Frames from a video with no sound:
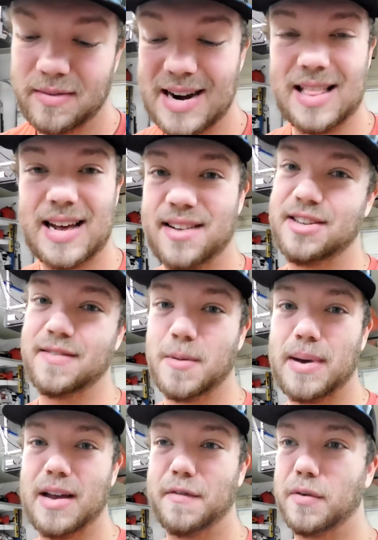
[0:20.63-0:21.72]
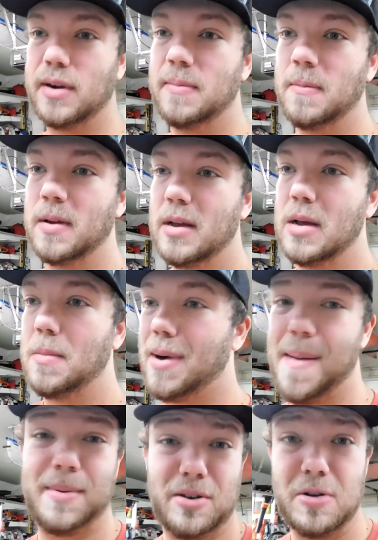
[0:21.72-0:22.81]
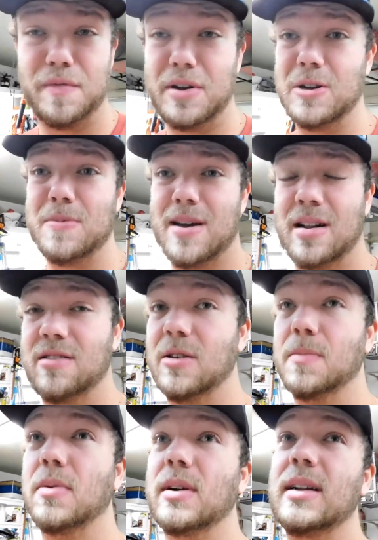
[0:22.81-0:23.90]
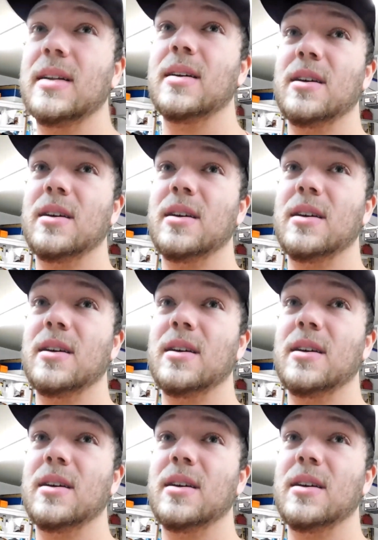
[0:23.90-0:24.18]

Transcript: Got a lot of stuff to buy for it. Probably gonna do a video about it at some point.